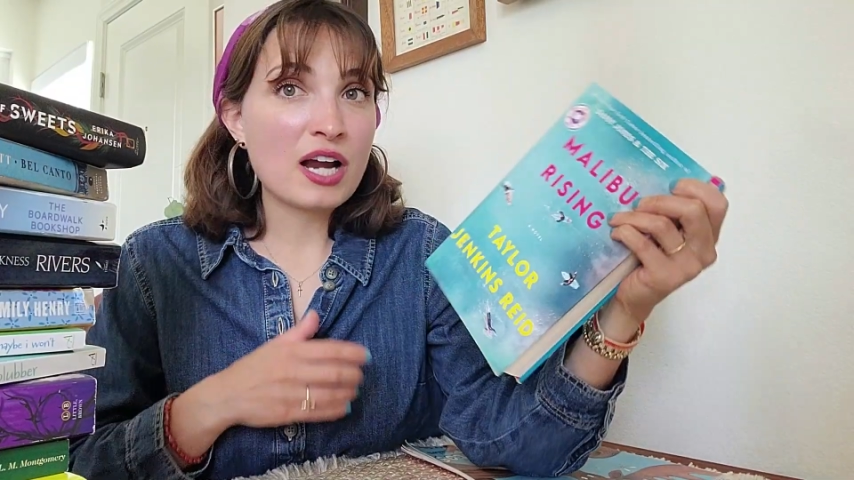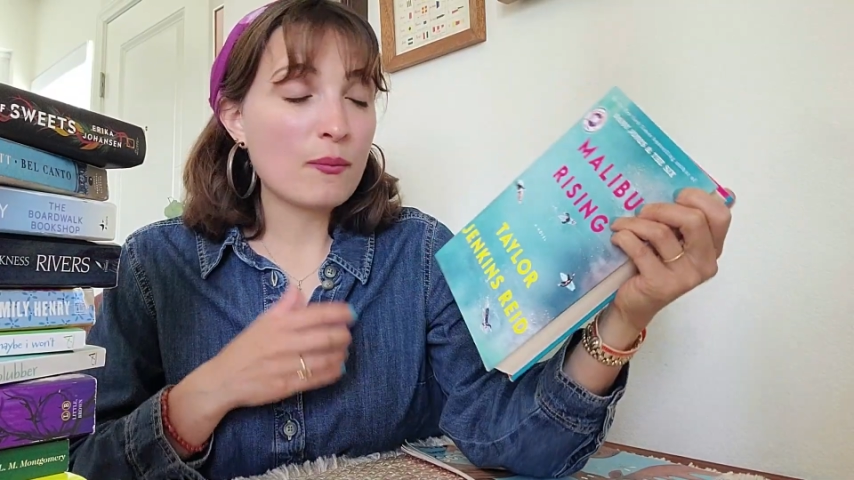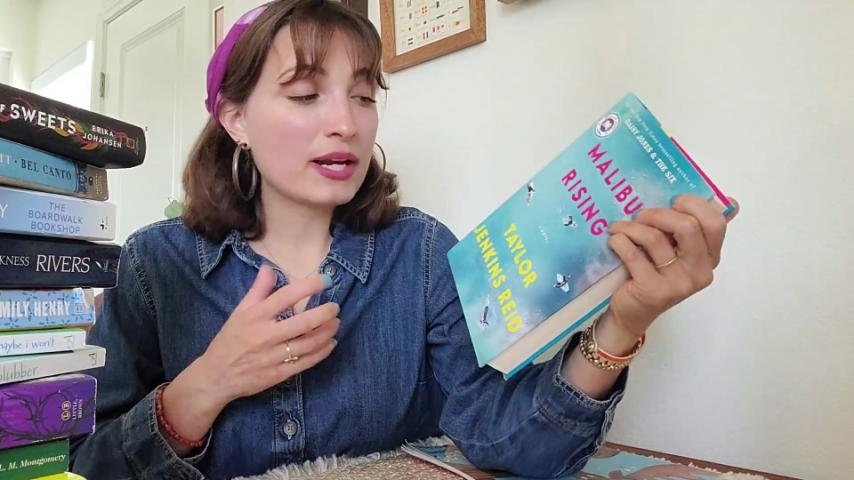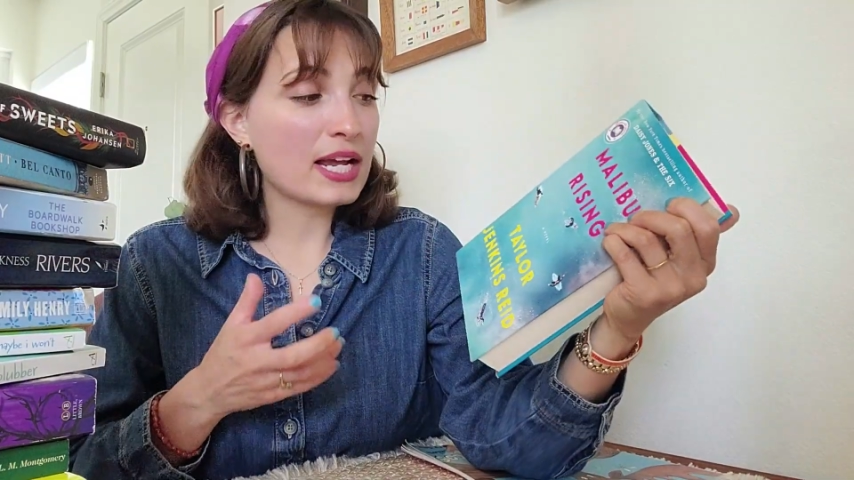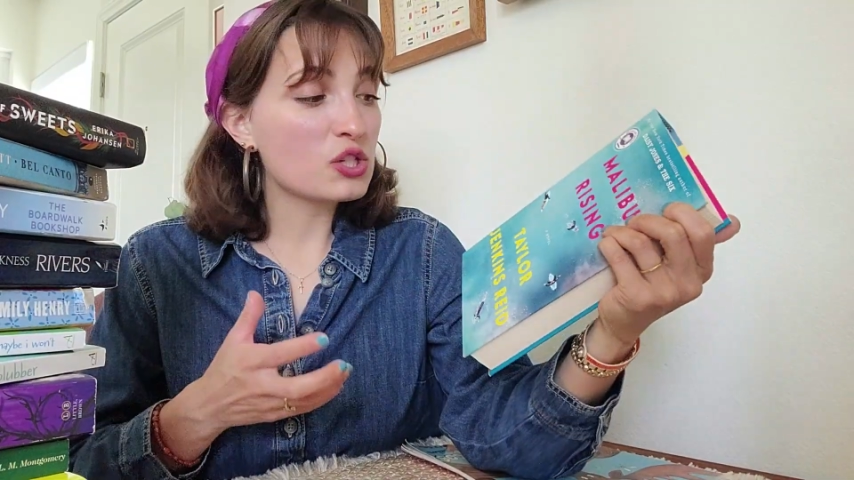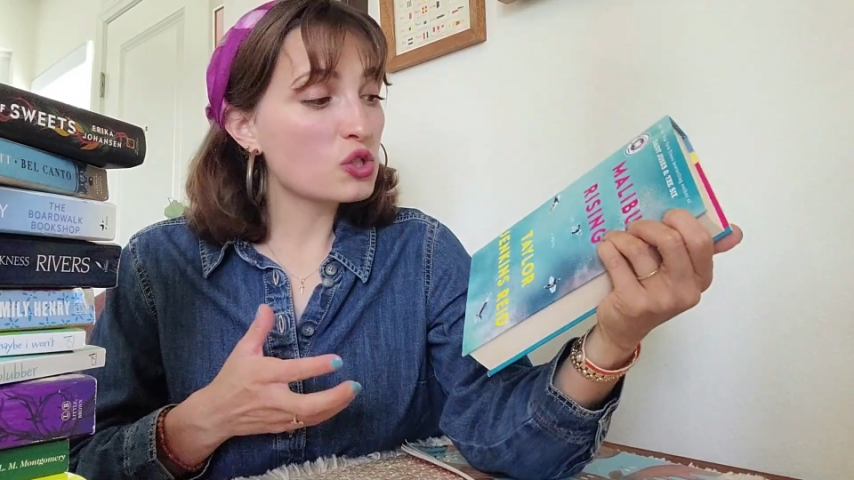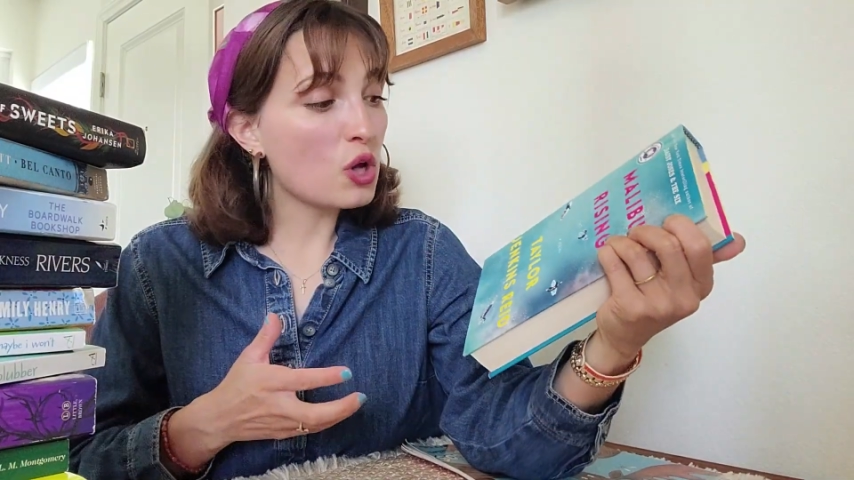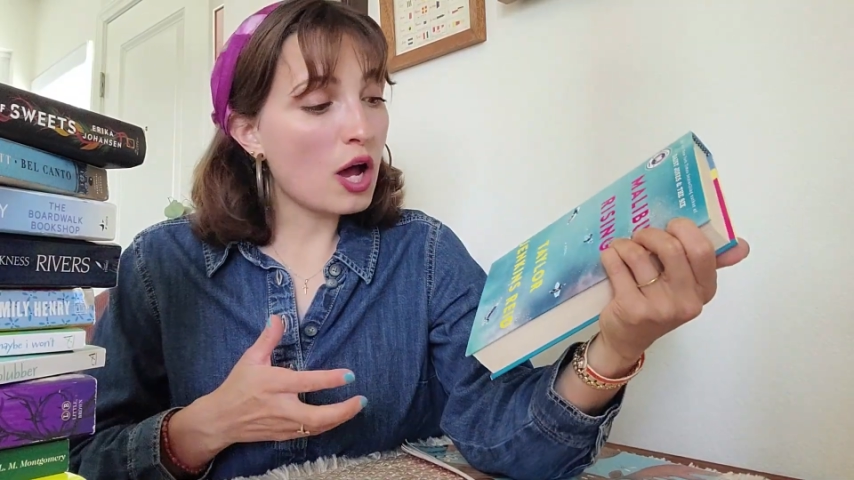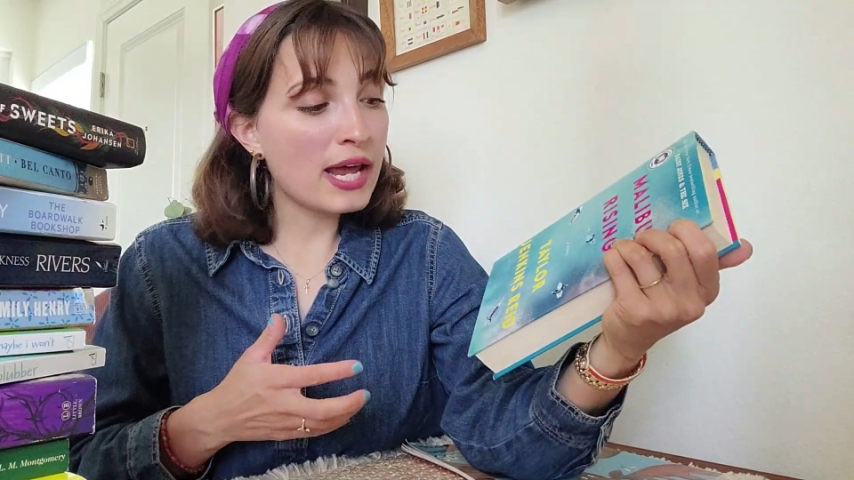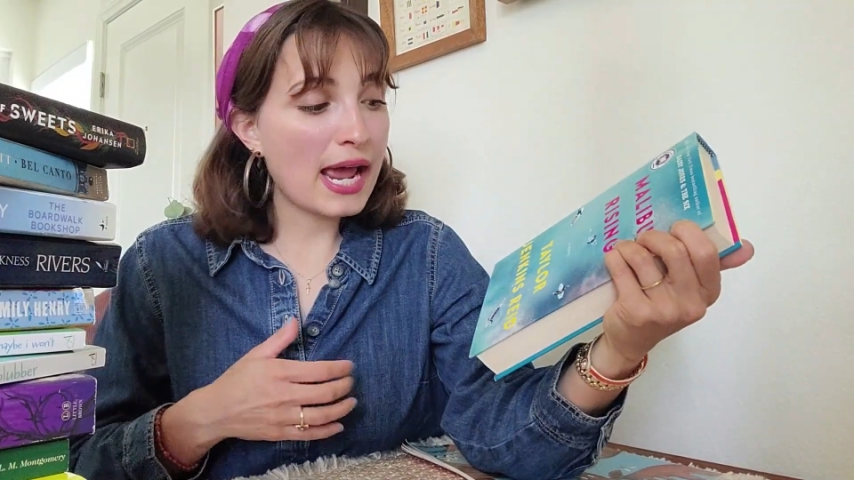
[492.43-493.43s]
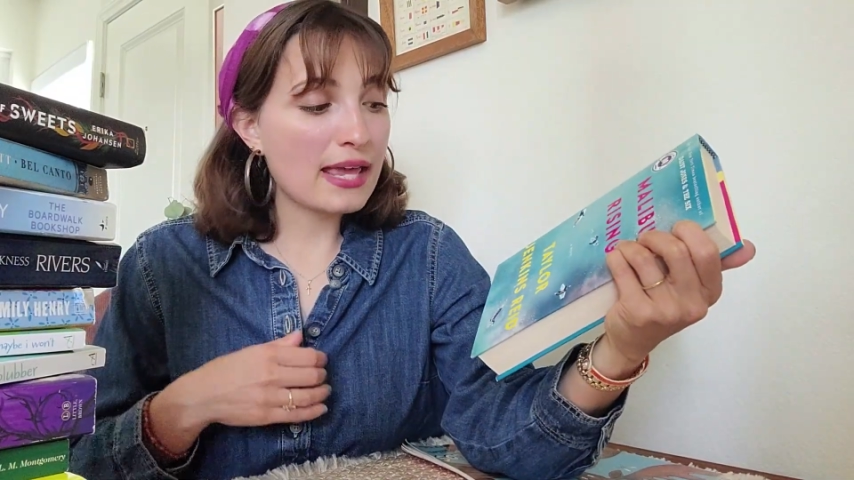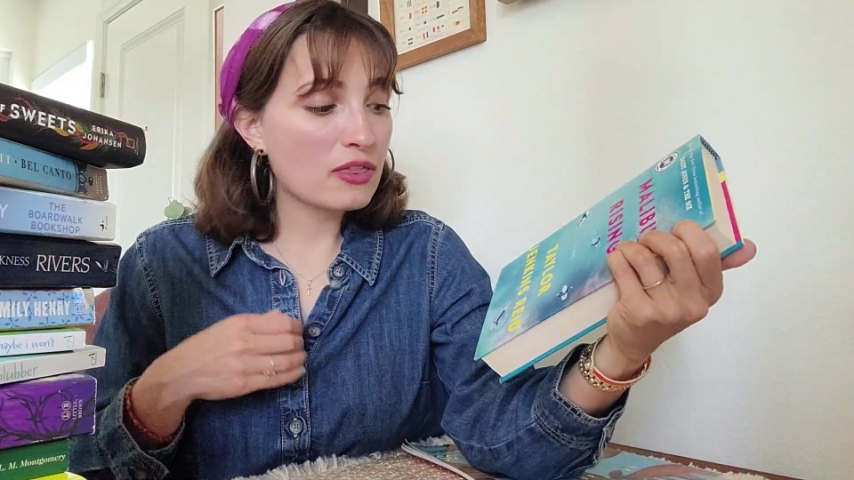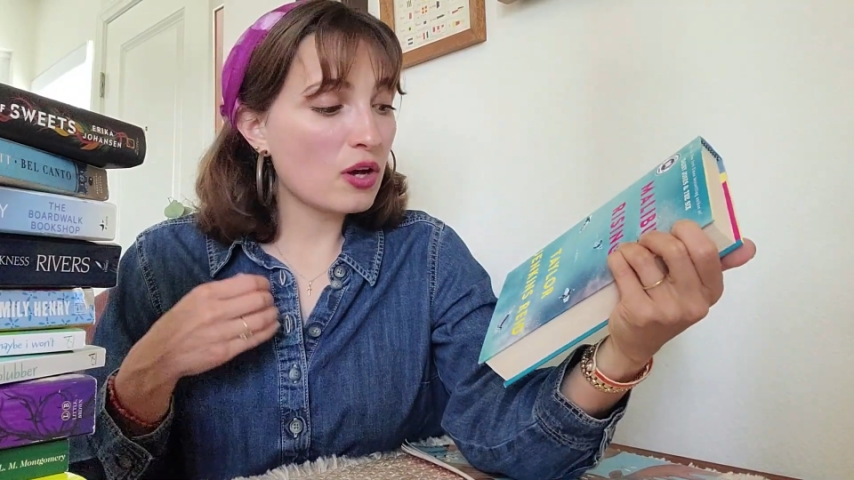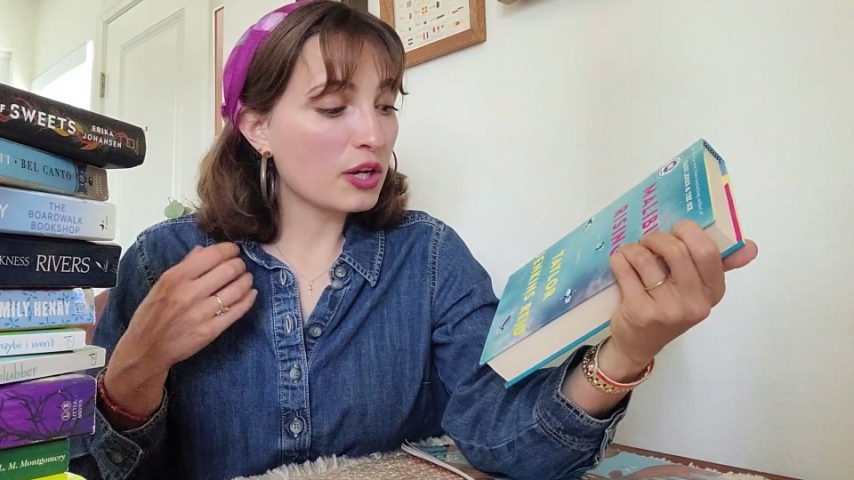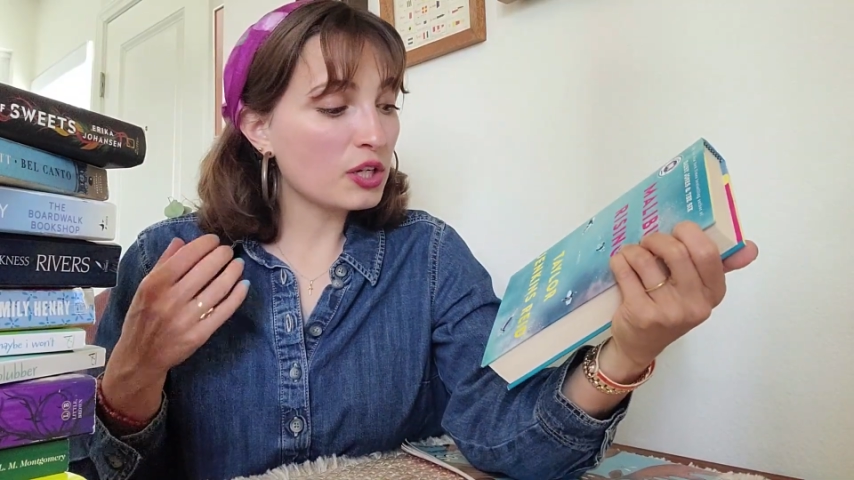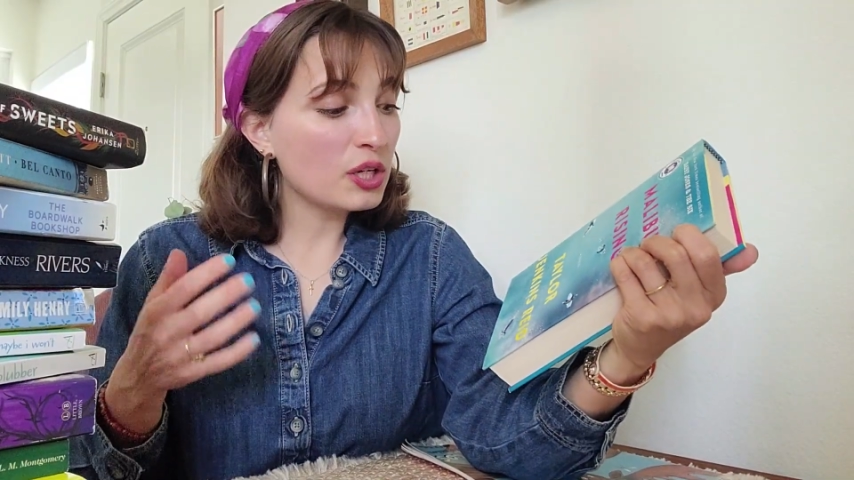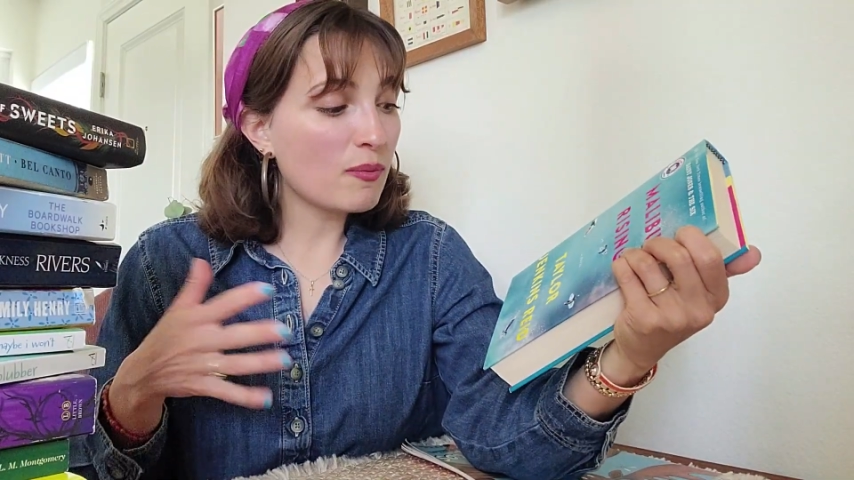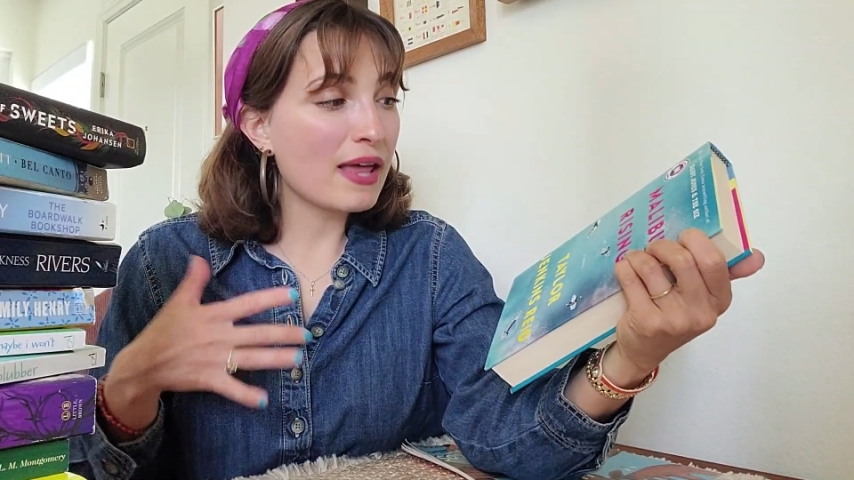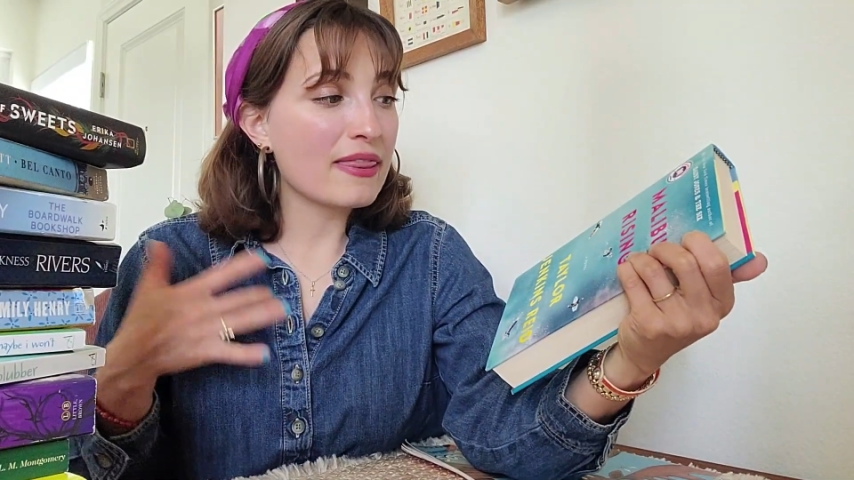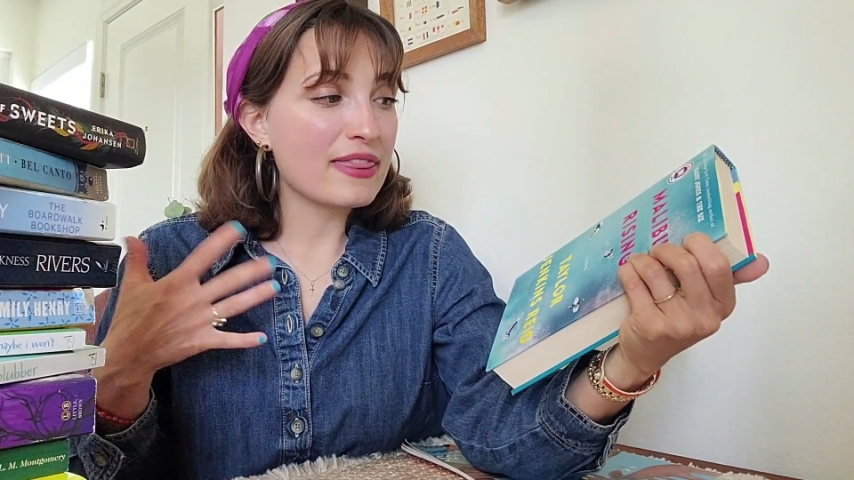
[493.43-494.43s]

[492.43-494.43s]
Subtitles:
And when I saw it, I thought, you know what,